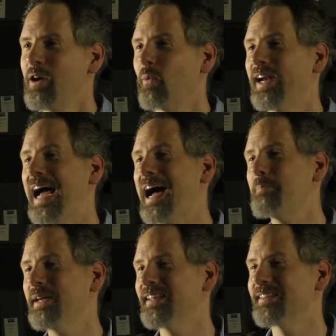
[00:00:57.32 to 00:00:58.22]
What
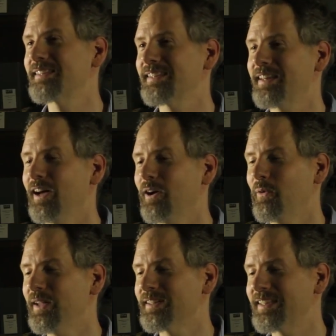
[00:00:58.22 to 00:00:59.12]
happens,
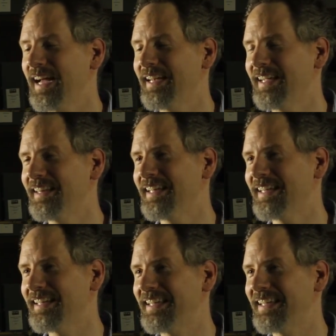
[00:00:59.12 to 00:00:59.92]
though, is that in the